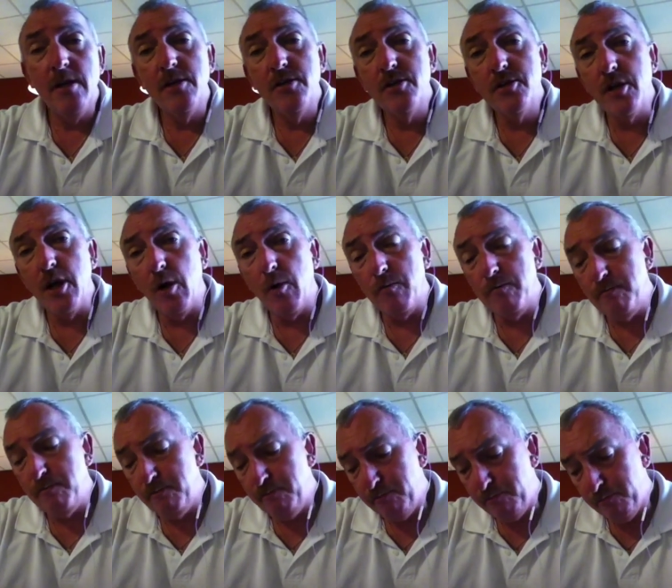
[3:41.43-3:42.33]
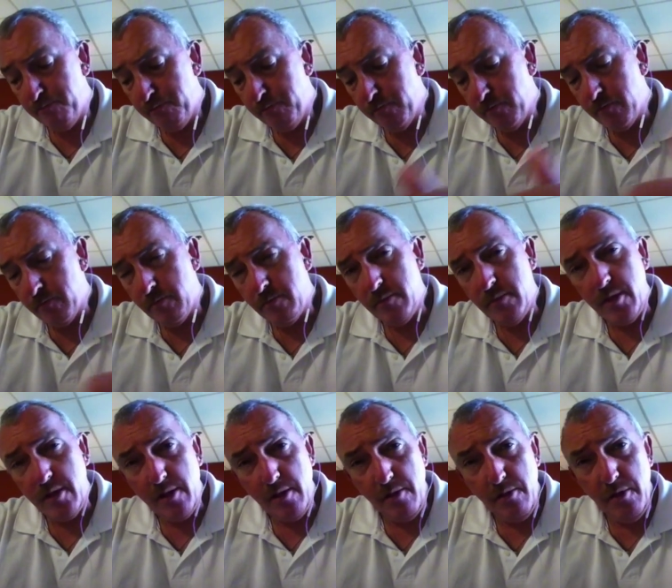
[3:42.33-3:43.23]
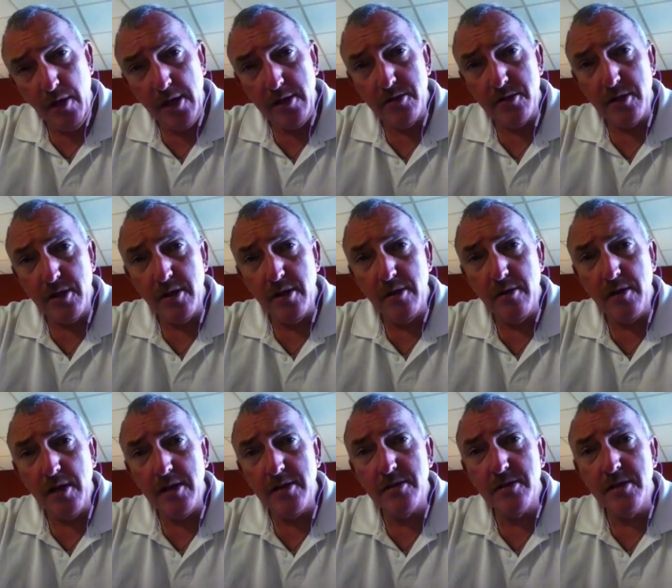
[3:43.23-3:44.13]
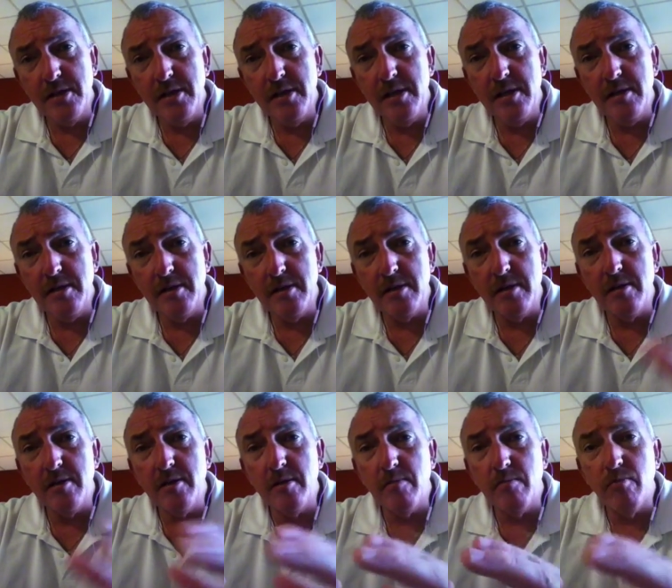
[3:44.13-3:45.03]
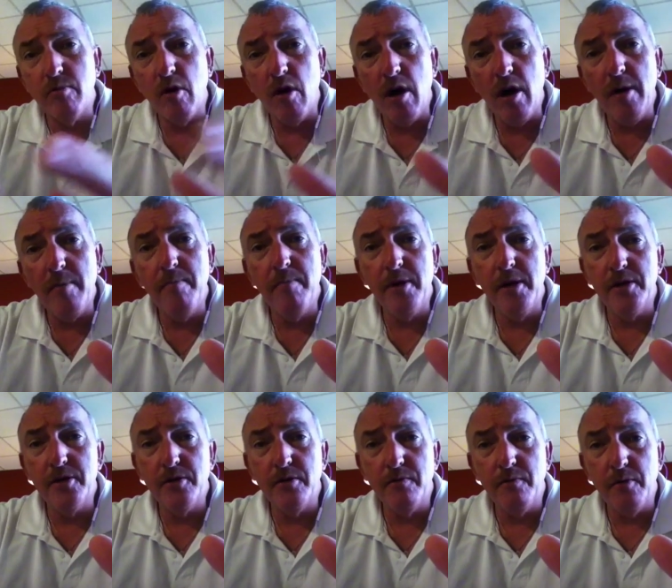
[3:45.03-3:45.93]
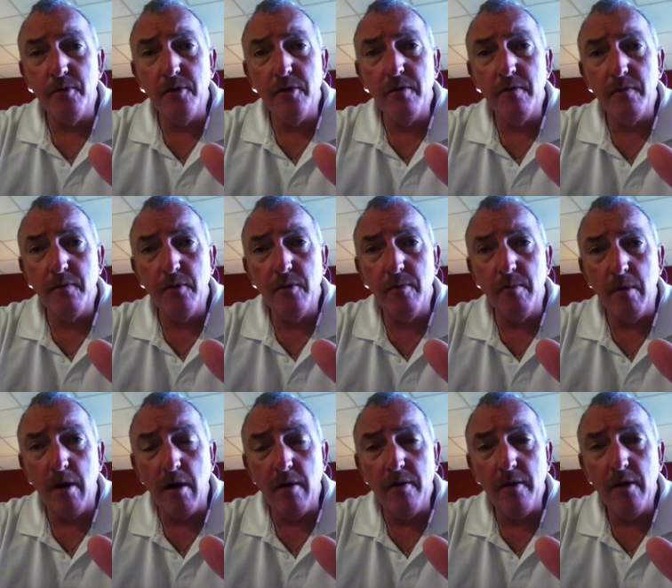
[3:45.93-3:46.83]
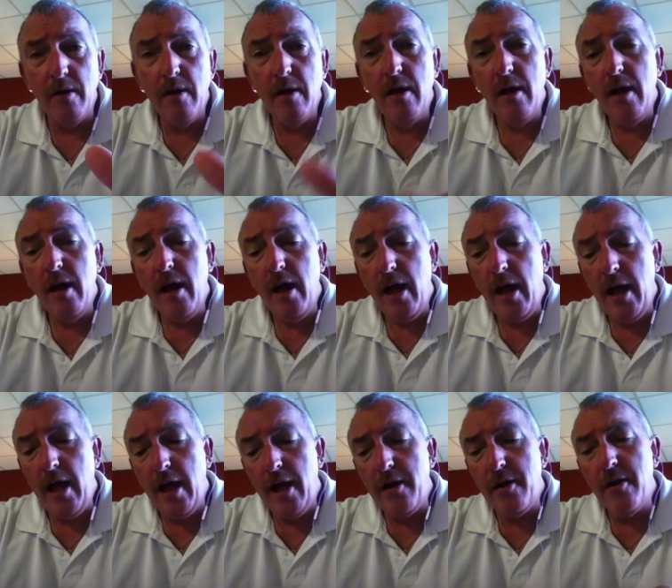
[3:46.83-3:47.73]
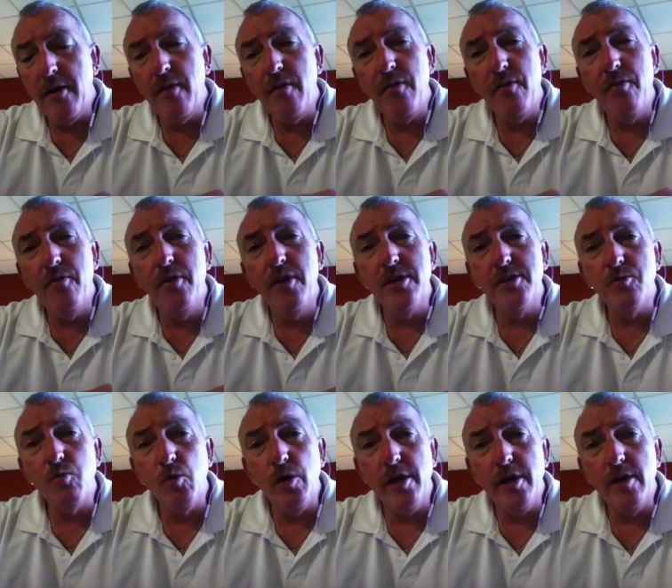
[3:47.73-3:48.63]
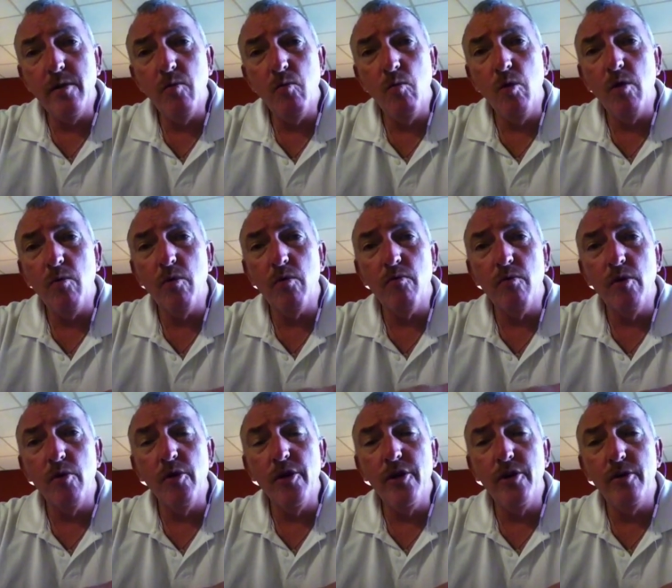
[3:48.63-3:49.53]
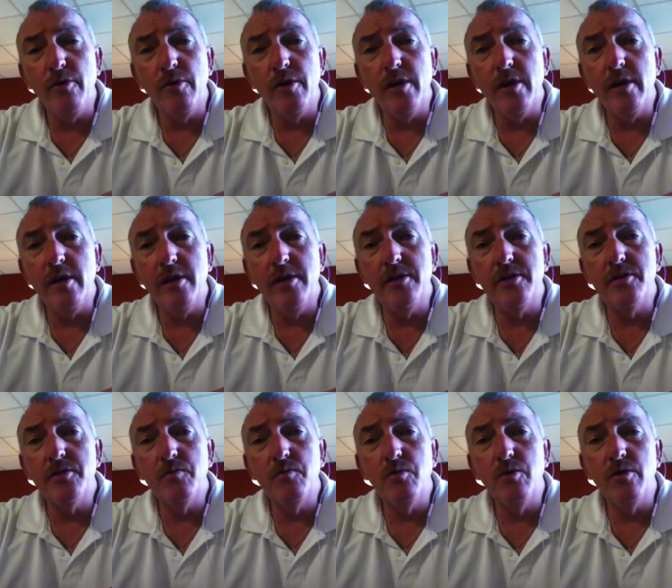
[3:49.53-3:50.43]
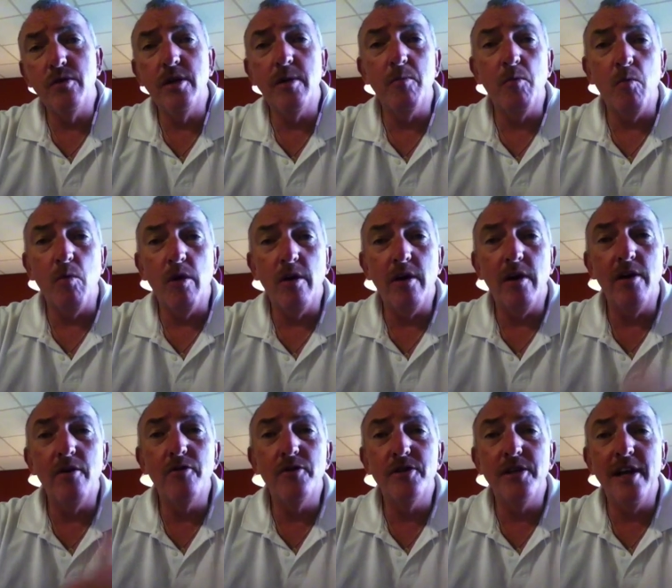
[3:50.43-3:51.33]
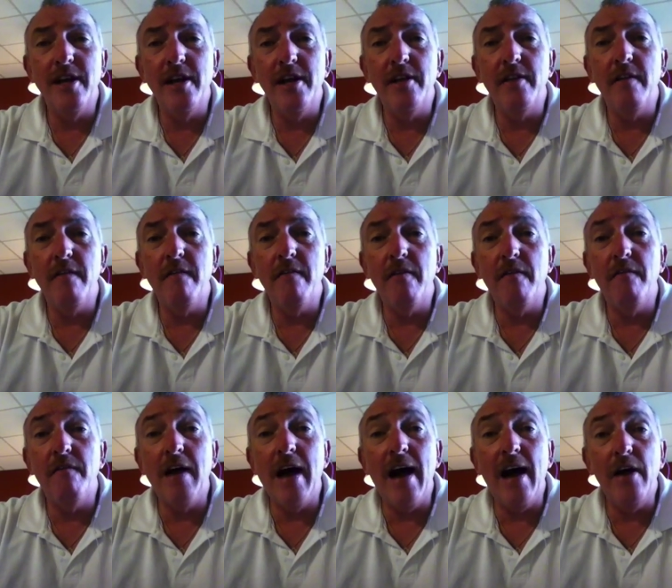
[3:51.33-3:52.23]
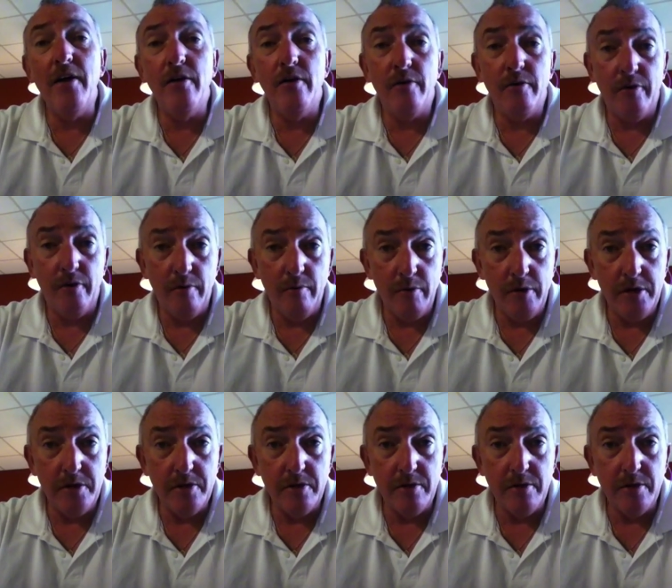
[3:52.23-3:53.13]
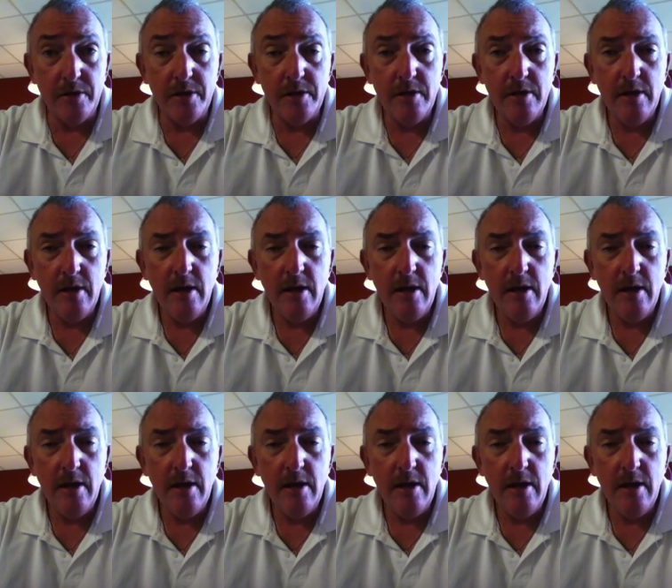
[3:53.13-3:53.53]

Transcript: So that's the that's the, the, the broad picture for the for the month. And this week, what we're really doing is we're number one understanding the, the value to research.